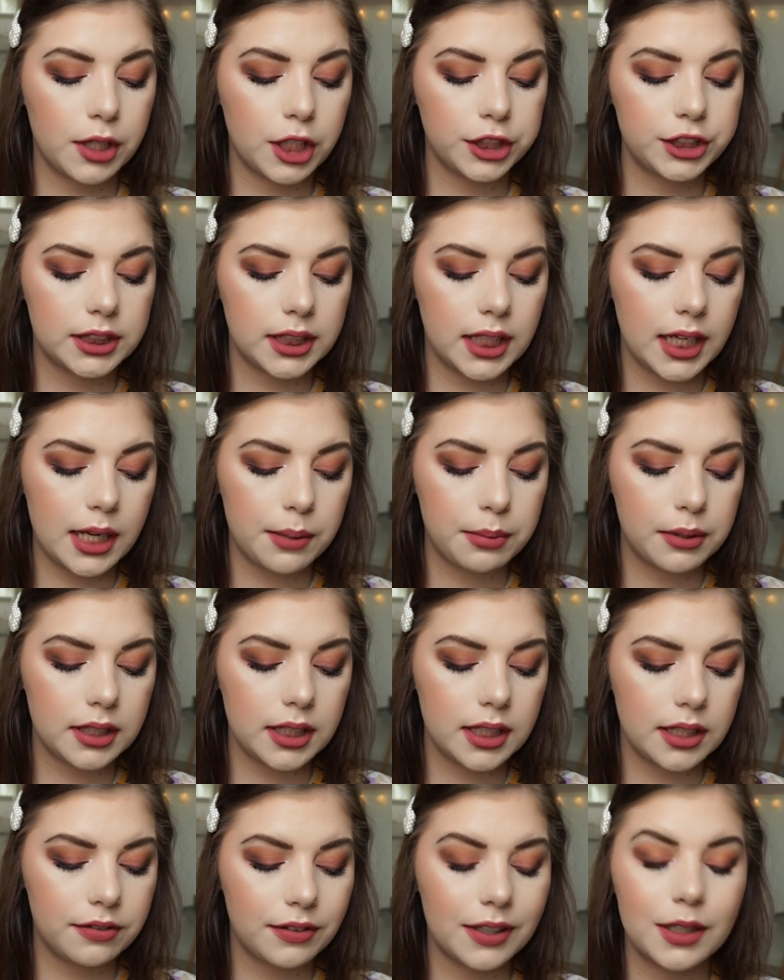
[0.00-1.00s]
blush I
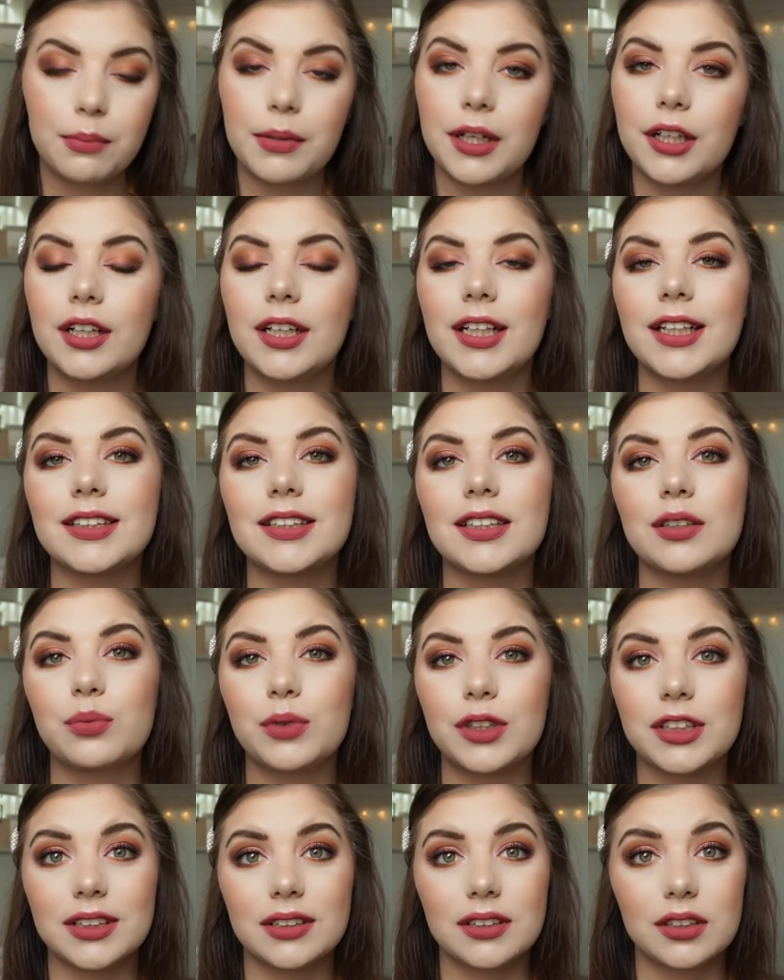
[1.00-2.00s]
believe in my collection
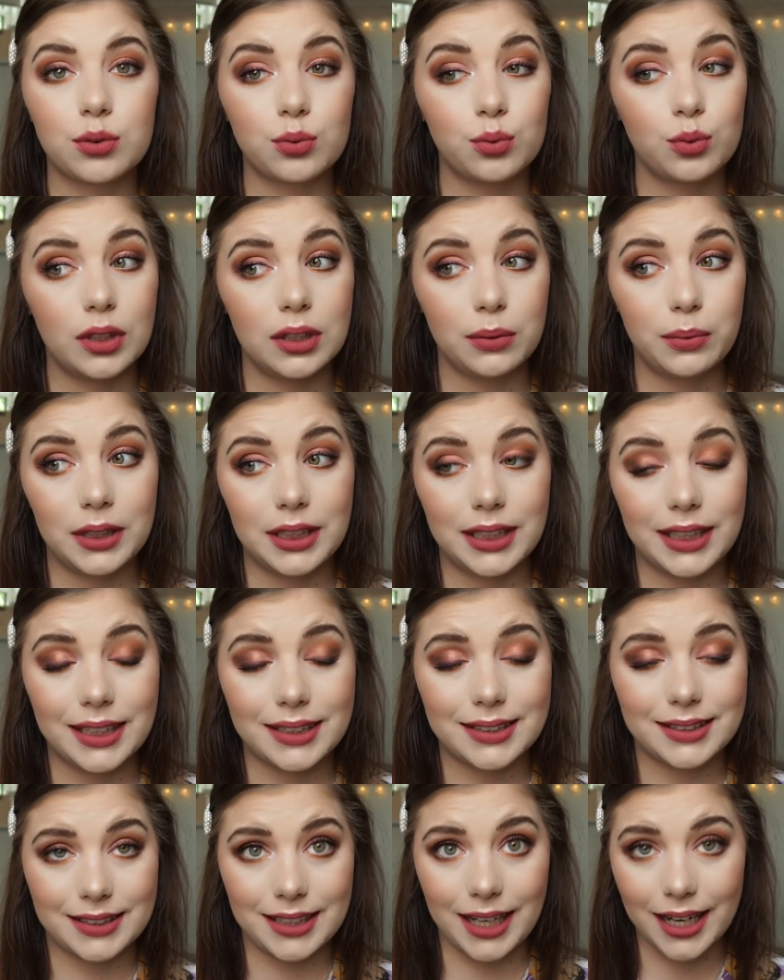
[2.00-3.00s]
which is really really
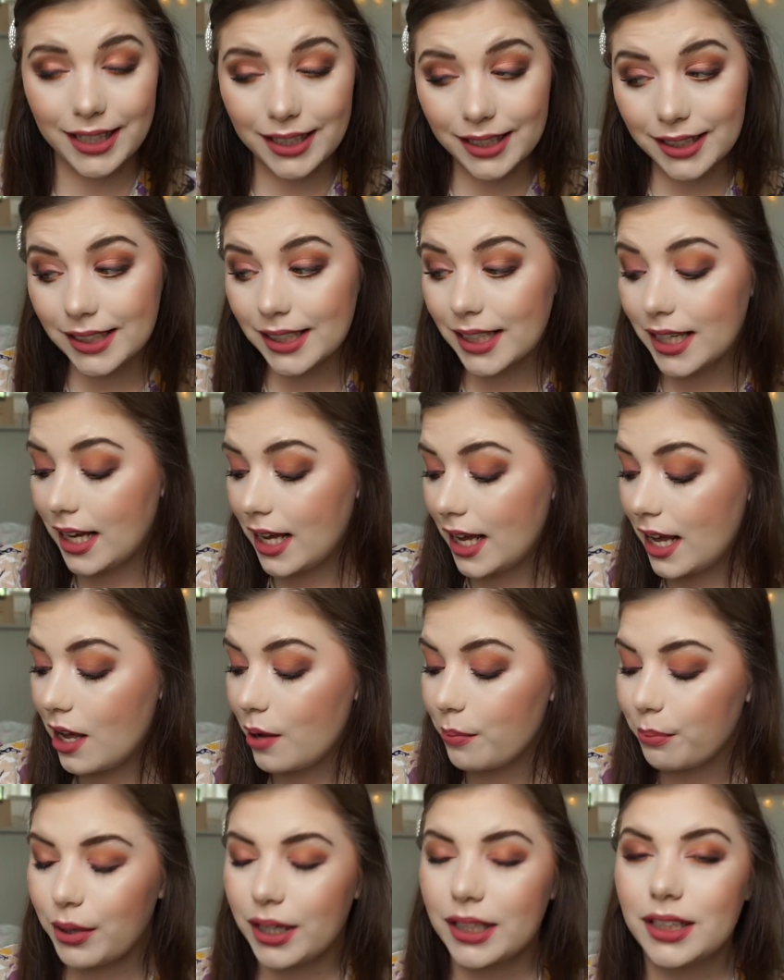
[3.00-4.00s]
exciting
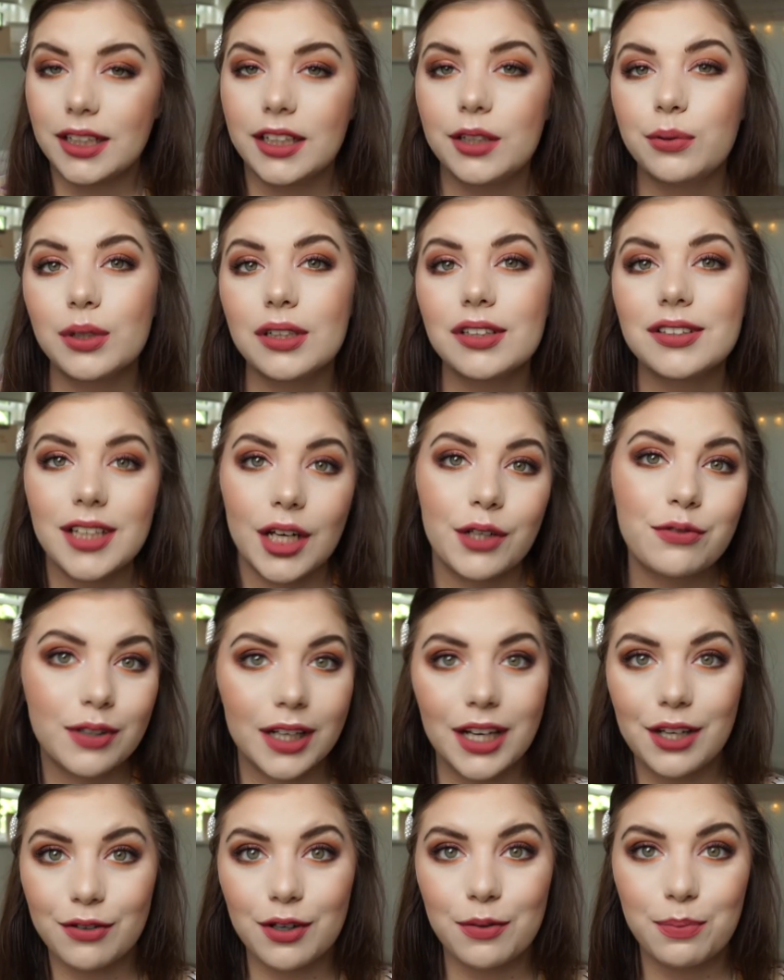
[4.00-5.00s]
but it will take
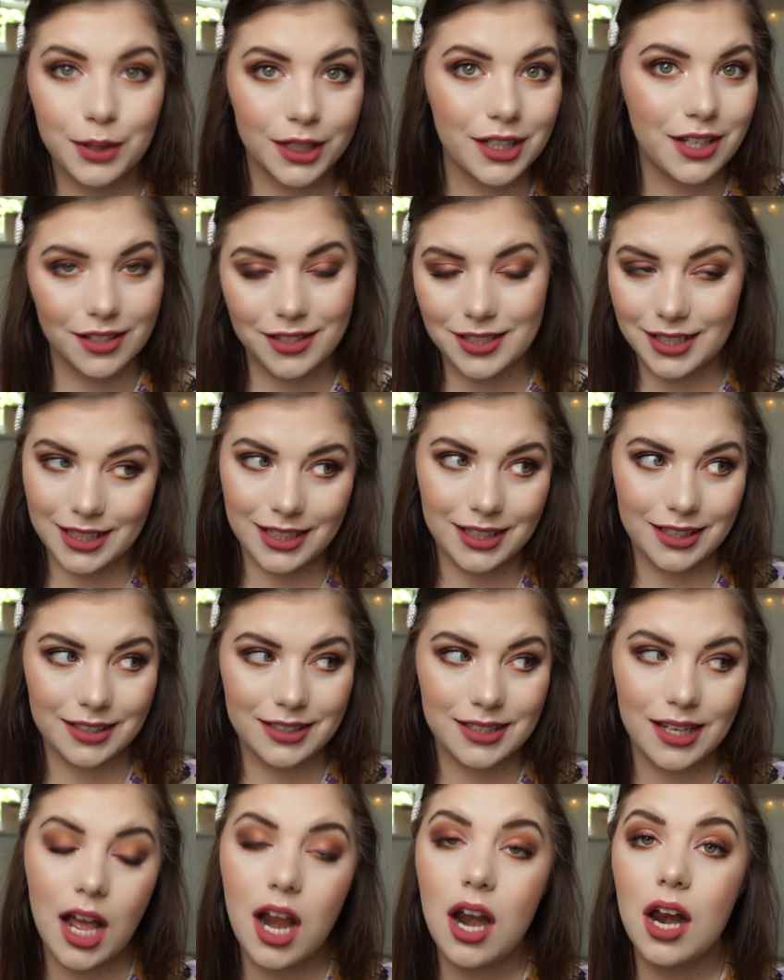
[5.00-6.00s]
forever because it
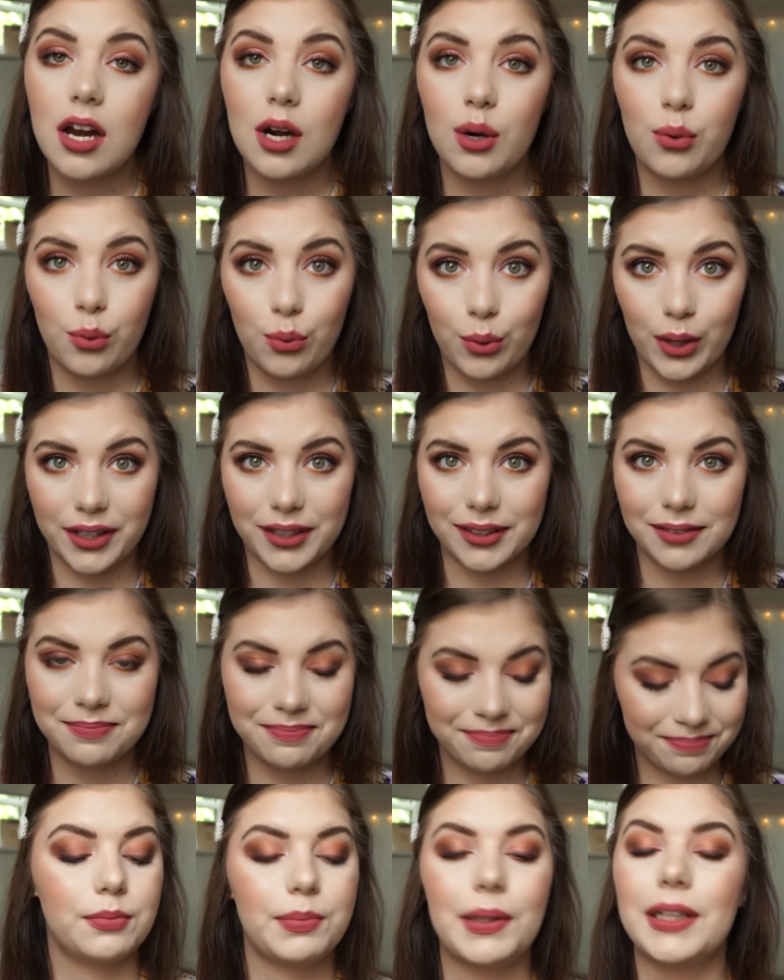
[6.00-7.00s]
is red.
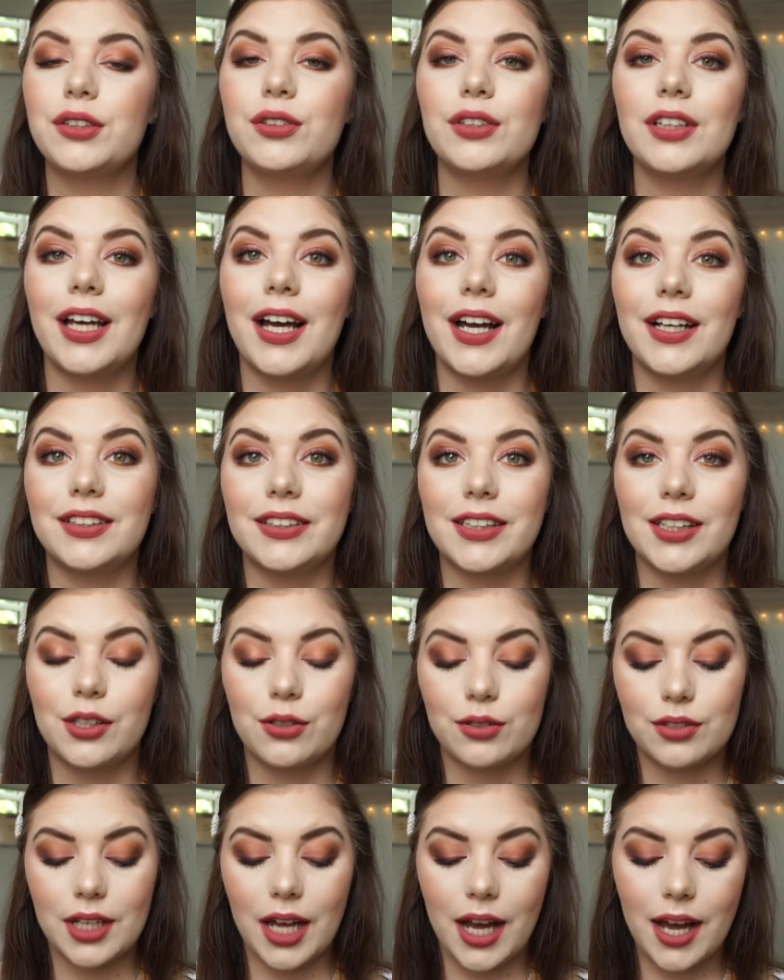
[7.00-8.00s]
Back to the
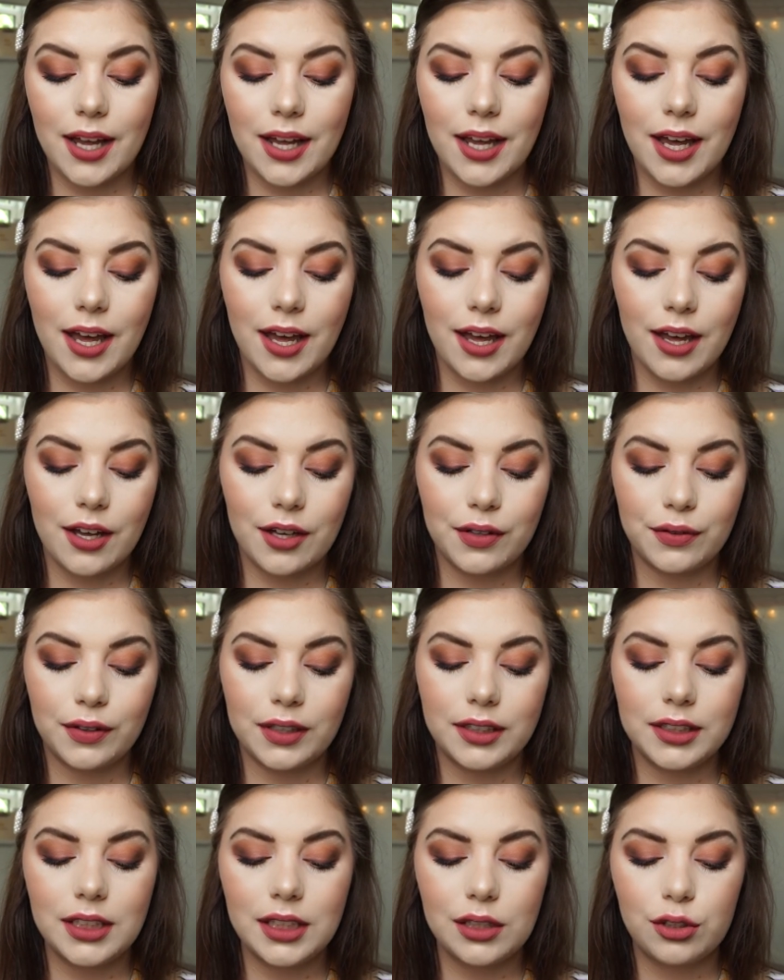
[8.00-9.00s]
eyeshadows. I have
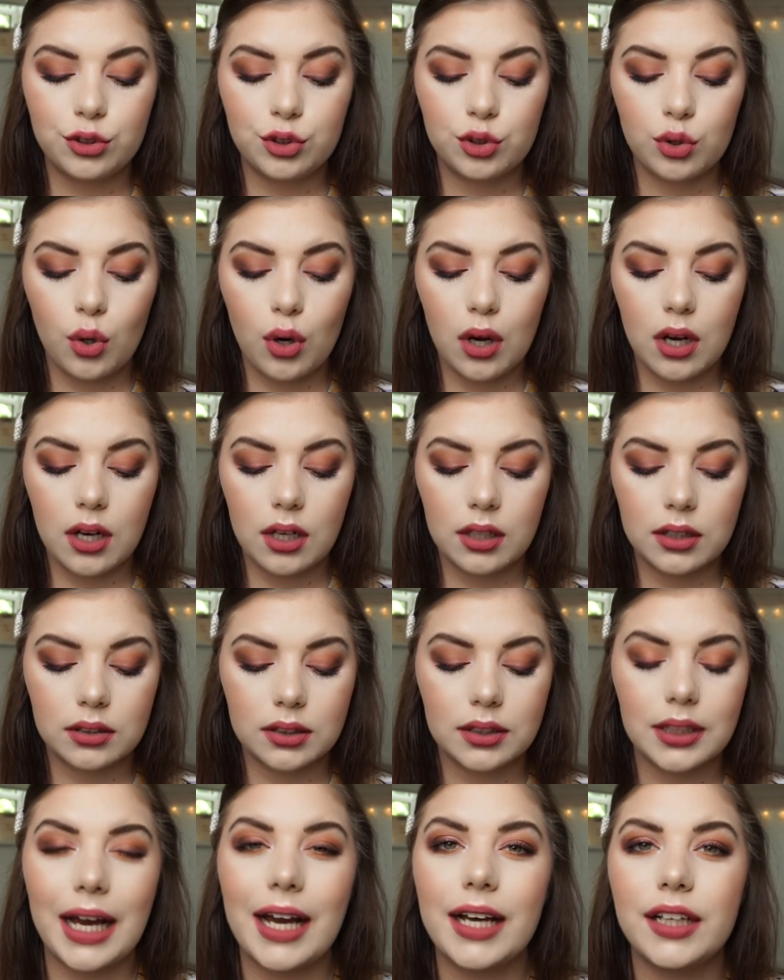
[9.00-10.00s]
a Neil Shore
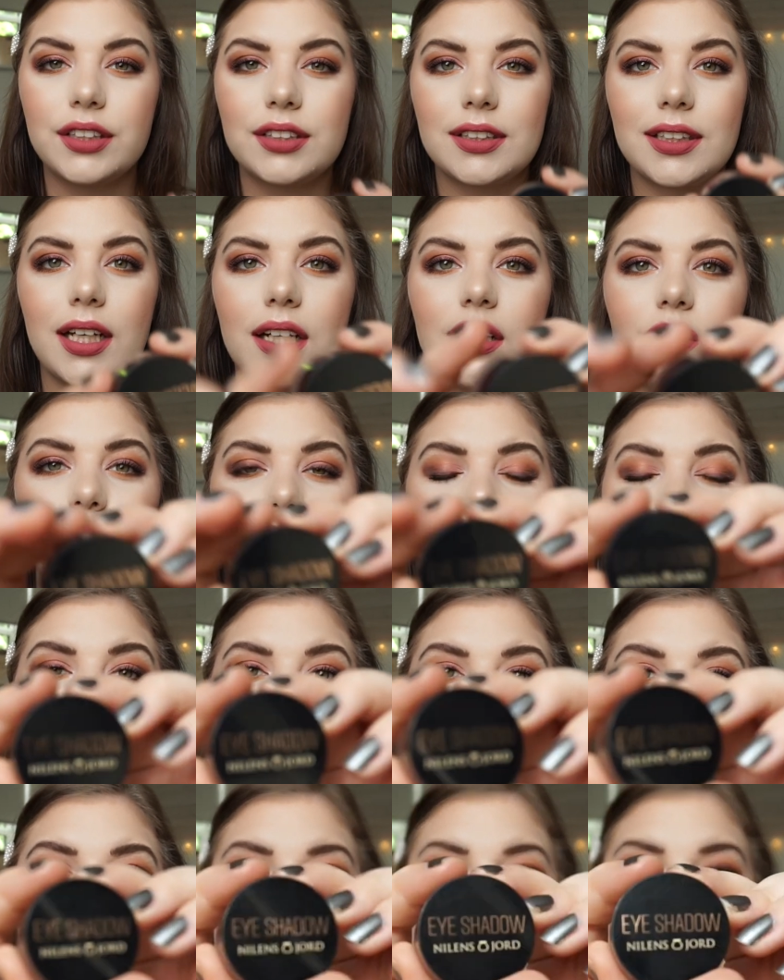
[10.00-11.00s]
eyeshadow.
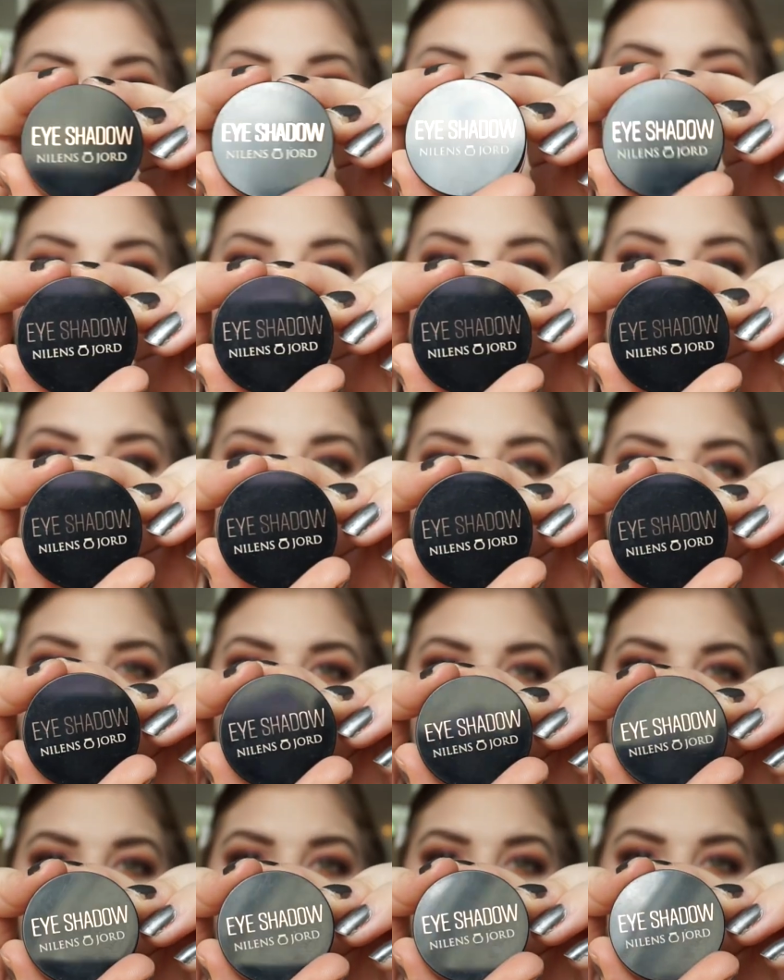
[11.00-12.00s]
It is a
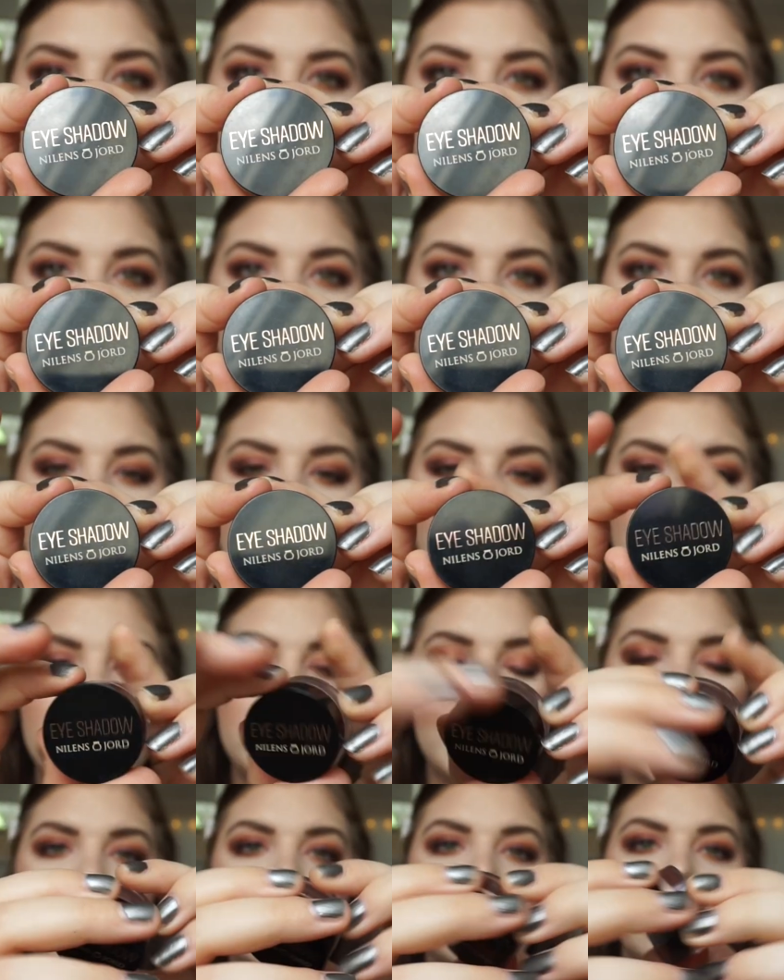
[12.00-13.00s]
powder to cream
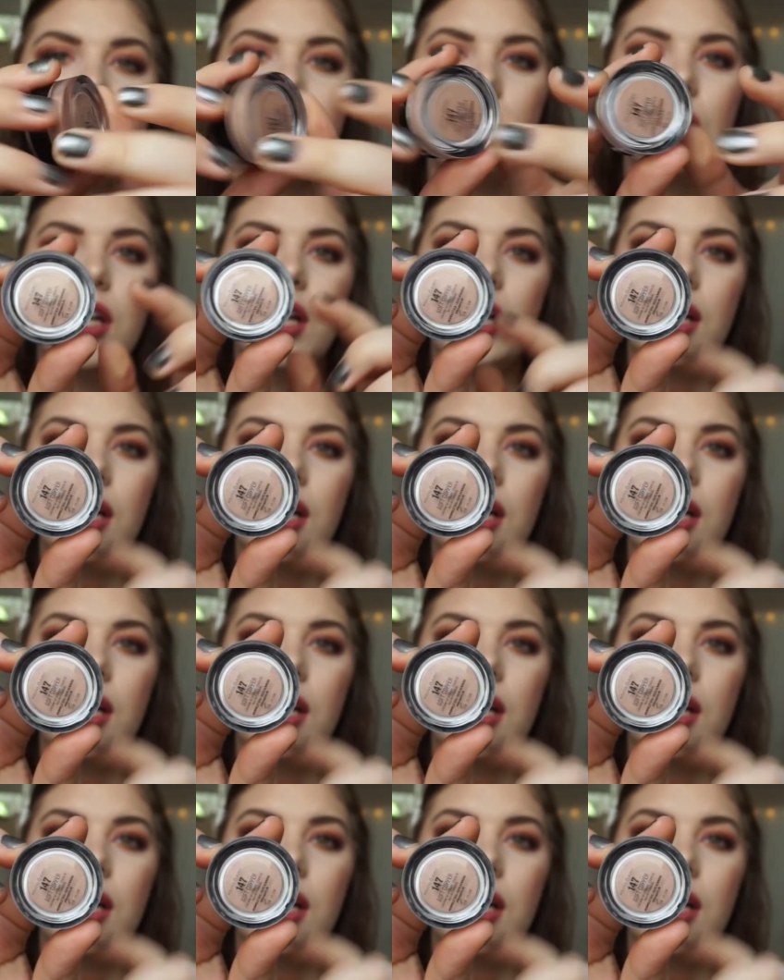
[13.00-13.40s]
eyeshadow